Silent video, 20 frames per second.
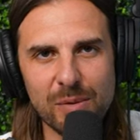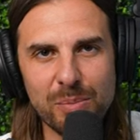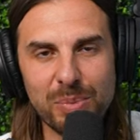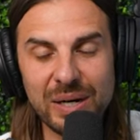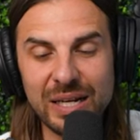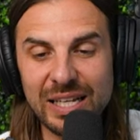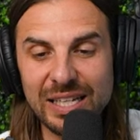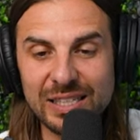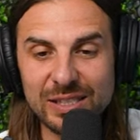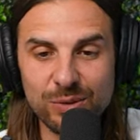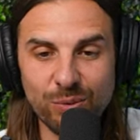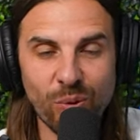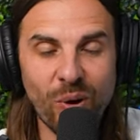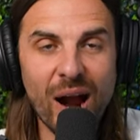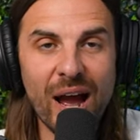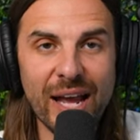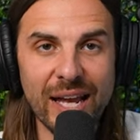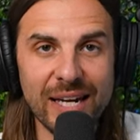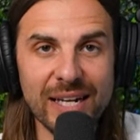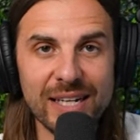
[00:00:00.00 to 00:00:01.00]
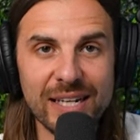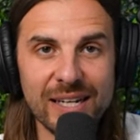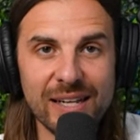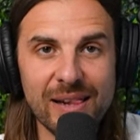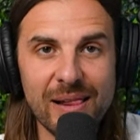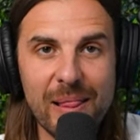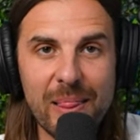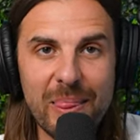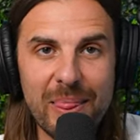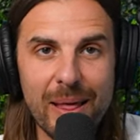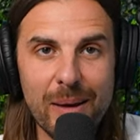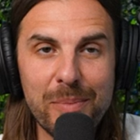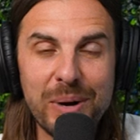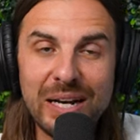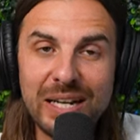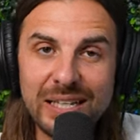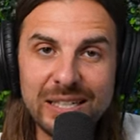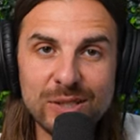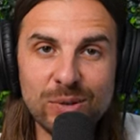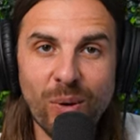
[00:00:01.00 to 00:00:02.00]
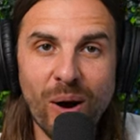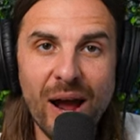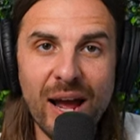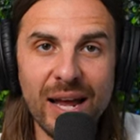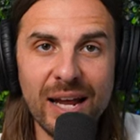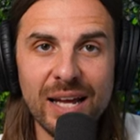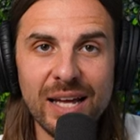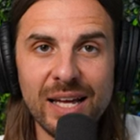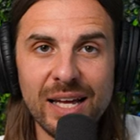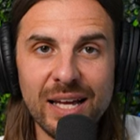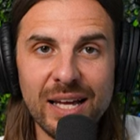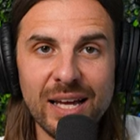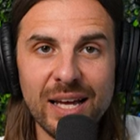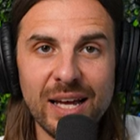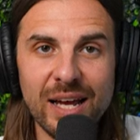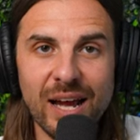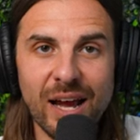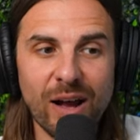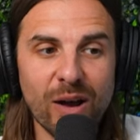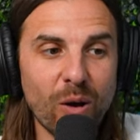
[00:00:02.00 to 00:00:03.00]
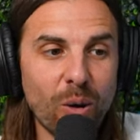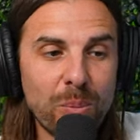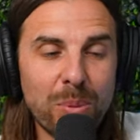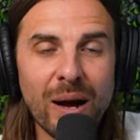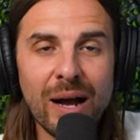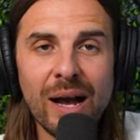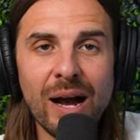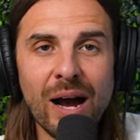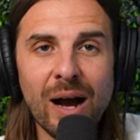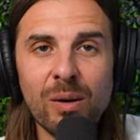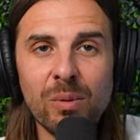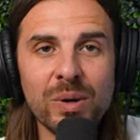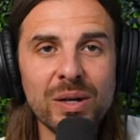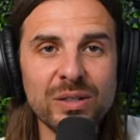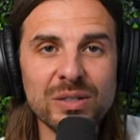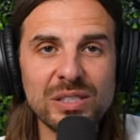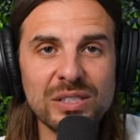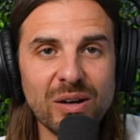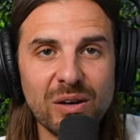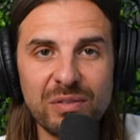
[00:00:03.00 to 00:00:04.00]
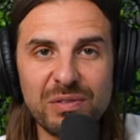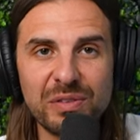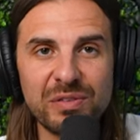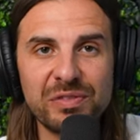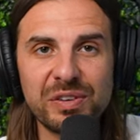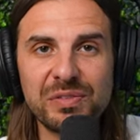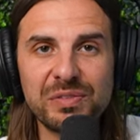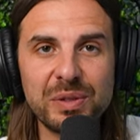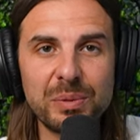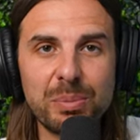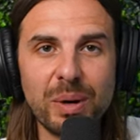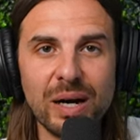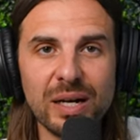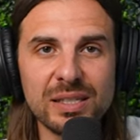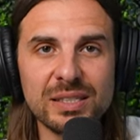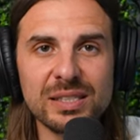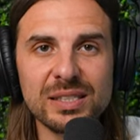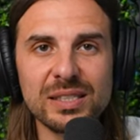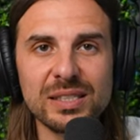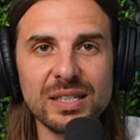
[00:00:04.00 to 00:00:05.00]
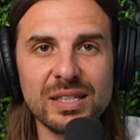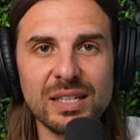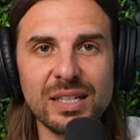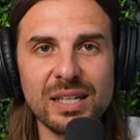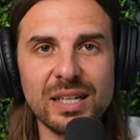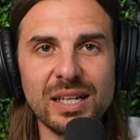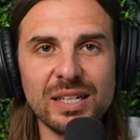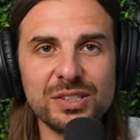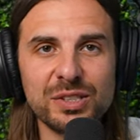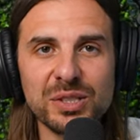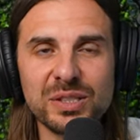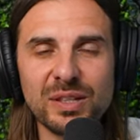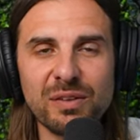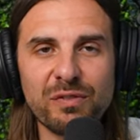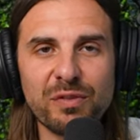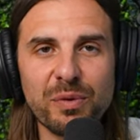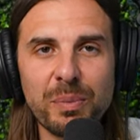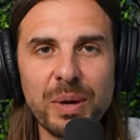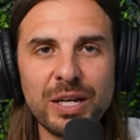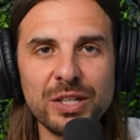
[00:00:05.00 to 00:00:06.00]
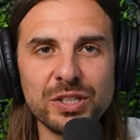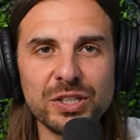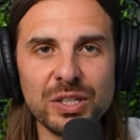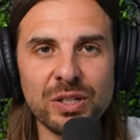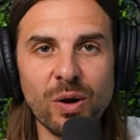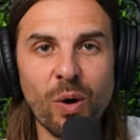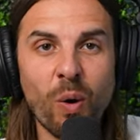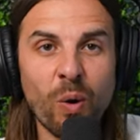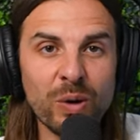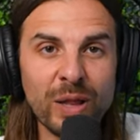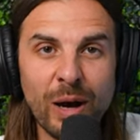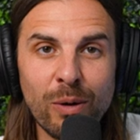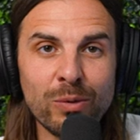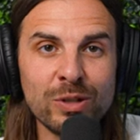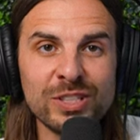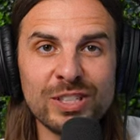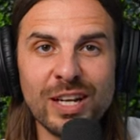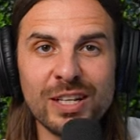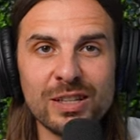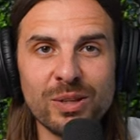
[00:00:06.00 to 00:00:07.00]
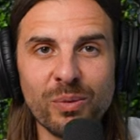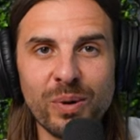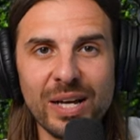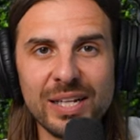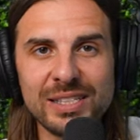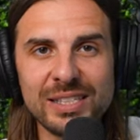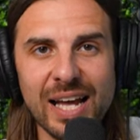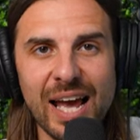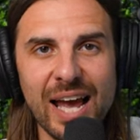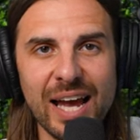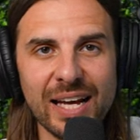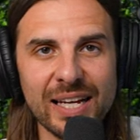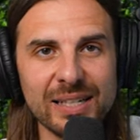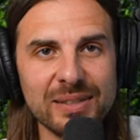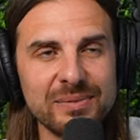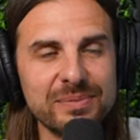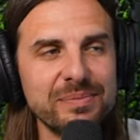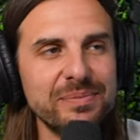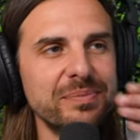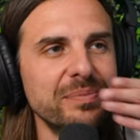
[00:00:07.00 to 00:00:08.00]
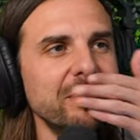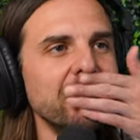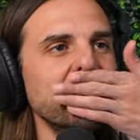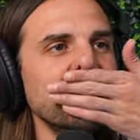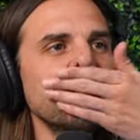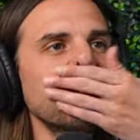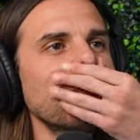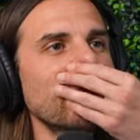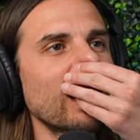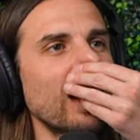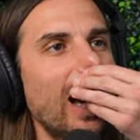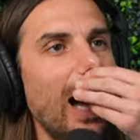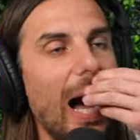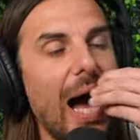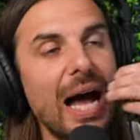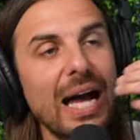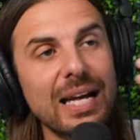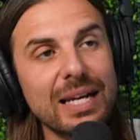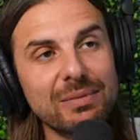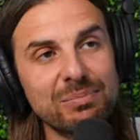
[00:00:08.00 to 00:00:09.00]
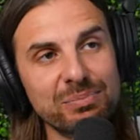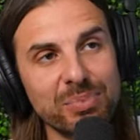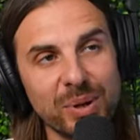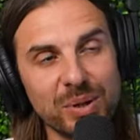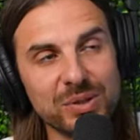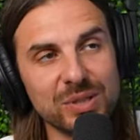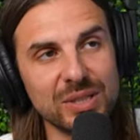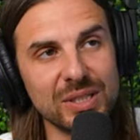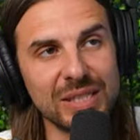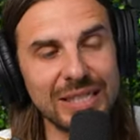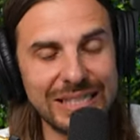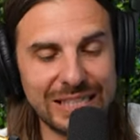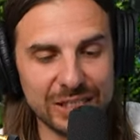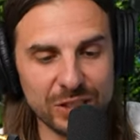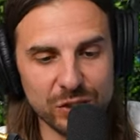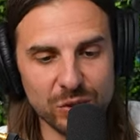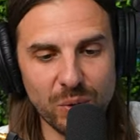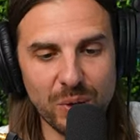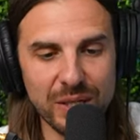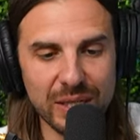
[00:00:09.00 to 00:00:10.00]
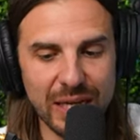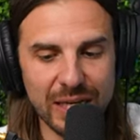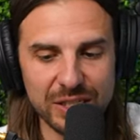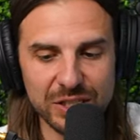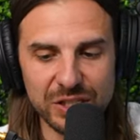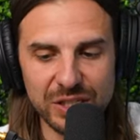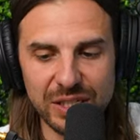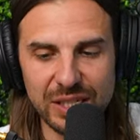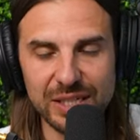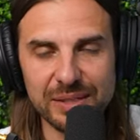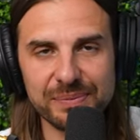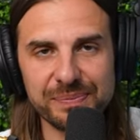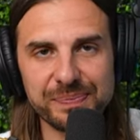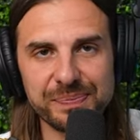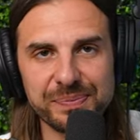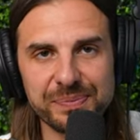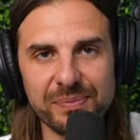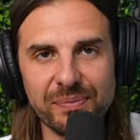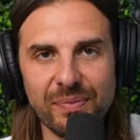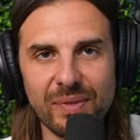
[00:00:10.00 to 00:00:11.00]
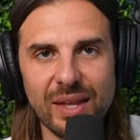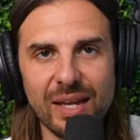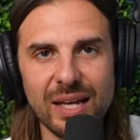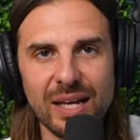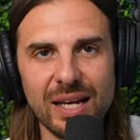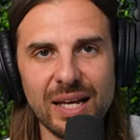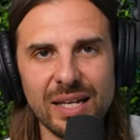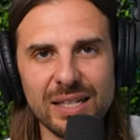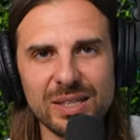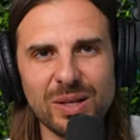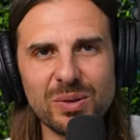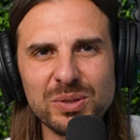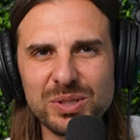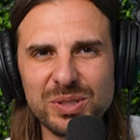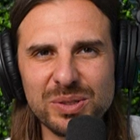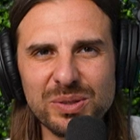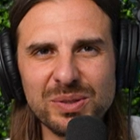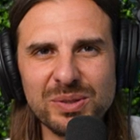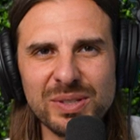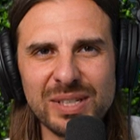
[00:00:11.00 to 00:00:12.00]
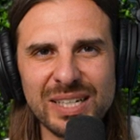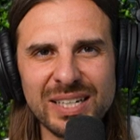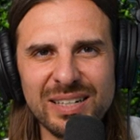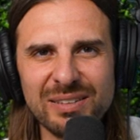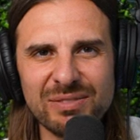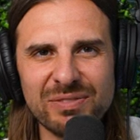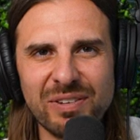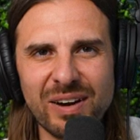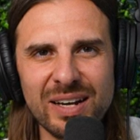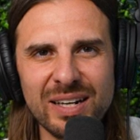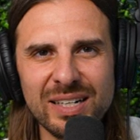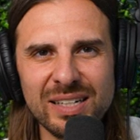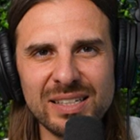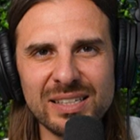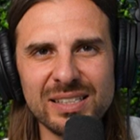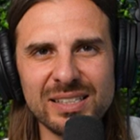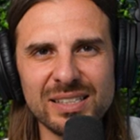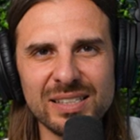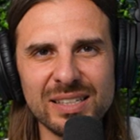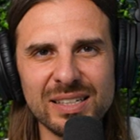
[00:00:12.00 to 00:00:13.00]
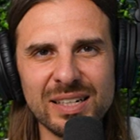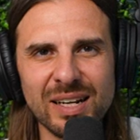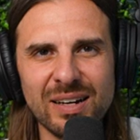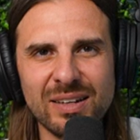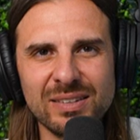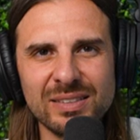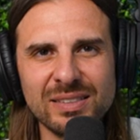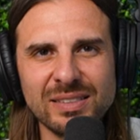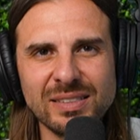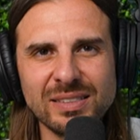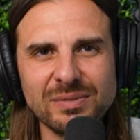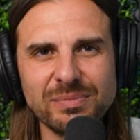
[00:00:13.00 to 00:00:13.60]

But he's right. Go buy a Hot Wheel and sell it for $50. It's just information. Oh, that one's got the red tag. I personally enjoy that shit. Don't you? Isn't it fun? No?